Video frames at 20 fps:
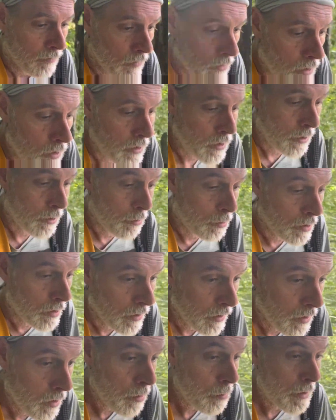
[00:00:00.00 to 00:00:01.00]
So we're
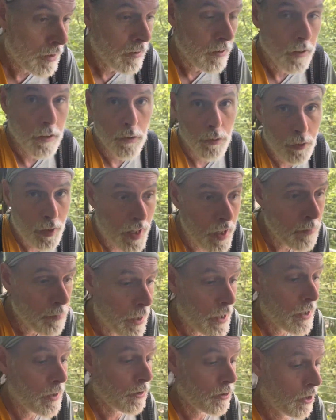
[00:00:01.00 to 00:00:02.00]
gonna go about another 5
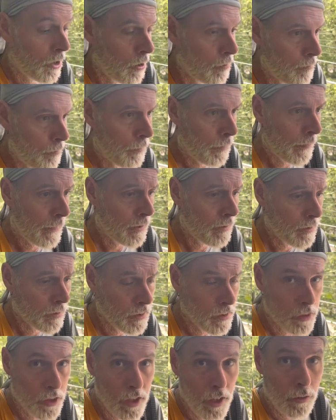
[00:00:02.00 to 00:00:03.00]
miles.
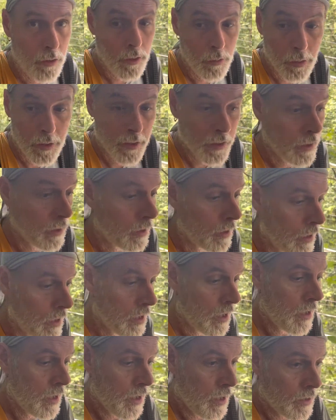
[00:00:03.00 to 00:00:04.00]
There's a shelter we're gonna
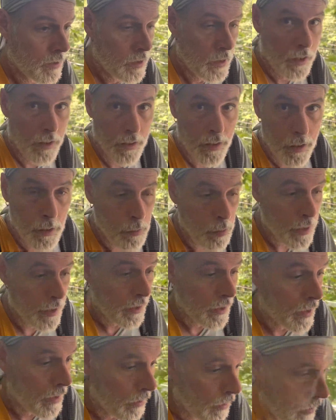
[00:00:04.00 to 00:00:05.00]
take another
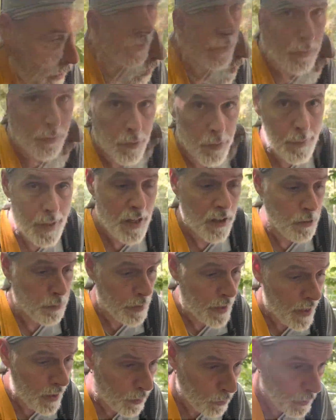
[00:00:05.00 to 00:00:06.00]
break at. Just a few miles
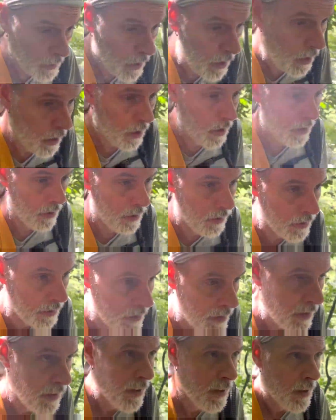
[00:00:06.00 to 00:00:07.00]
back, we
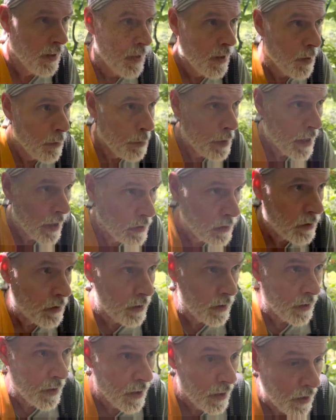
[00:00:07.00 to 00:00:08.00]
passed
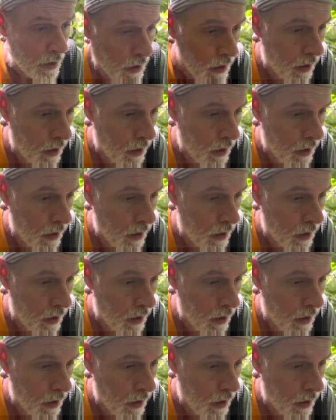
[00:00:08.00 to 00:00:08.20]
the